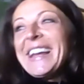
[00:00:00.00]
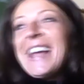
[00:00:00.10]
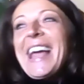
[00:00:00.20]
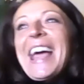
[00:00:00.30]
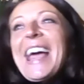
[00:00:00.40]

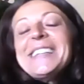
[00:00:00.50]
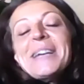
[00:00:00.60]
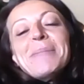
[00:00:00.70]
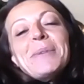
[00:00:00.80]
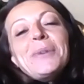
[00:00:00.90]
And
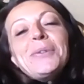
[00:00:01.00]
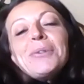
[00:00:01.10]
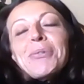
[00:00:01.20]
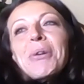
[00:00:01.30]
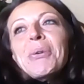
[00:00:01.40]
I moved
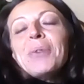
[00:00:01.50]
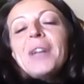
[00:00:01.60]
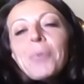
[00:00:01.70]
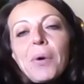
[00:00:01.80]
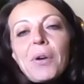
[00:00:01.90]
to Rome when
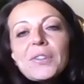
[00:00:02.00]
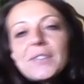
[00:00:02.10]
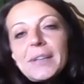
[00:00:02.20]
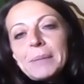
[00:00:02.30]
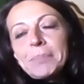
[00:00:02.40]
I
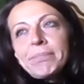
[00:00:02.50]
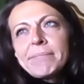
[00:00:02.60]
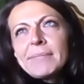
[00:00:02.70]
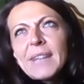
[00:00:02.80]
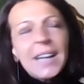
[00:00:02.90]
was
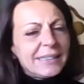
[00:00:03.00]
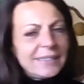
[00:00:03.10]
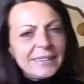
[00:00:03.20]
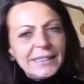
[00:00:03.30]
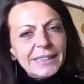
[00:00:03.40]

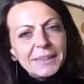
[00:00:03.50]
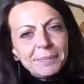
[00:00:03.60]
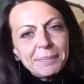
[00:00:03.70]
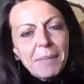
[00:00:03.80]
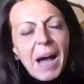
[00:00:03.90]
19.
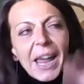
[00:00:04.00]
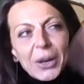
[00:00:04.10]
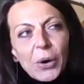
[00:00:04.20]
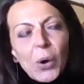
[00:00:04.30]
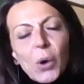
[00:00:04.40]
My
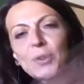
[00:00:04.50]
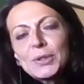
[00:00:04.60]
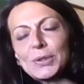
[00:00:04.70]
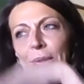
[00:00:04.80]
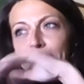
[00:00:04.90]
goal
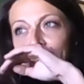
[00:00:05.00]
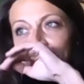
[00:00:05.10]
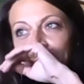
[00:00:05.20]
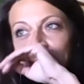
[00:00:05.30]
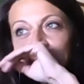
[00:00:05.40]
was to
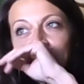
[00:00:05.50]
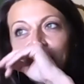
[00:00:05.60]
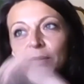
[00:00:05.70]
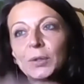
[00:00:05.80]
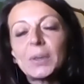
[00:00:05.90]

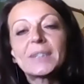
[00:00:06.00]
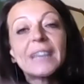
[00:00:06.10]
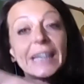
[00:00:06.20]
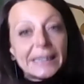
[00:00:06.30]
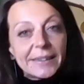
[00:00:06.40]
to
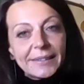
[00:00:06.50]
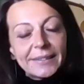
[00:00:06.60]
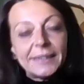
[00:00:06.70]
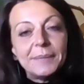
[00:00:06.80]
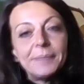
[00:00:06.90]
attend
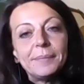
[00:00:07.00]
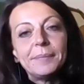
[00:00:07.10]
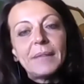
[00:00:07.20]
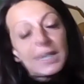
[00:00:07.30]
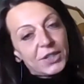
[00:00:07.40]
the
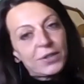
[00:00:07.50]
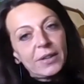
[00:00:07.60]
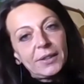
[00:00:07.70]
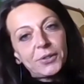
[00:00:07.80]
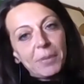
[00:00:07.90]

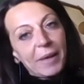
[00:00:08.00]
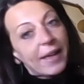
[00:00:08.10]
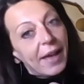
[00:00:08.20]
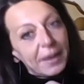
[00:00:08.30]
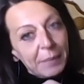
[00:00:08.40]
National Drama
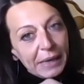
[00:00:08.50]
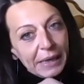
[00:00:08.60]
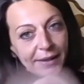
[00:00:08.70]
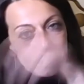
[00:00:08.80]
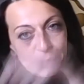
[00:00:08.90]

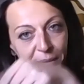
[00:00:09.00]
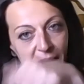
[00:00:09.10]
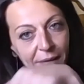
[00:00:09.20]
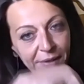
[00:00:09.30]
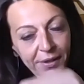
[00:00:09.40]
Academy that we
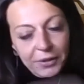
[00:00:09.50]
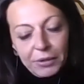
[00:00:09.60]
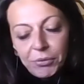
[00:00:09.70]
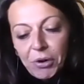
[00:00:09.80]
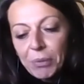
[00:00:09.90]
have here
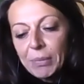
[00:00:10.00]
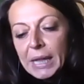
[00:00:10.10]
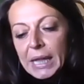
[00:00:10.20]
in Rome.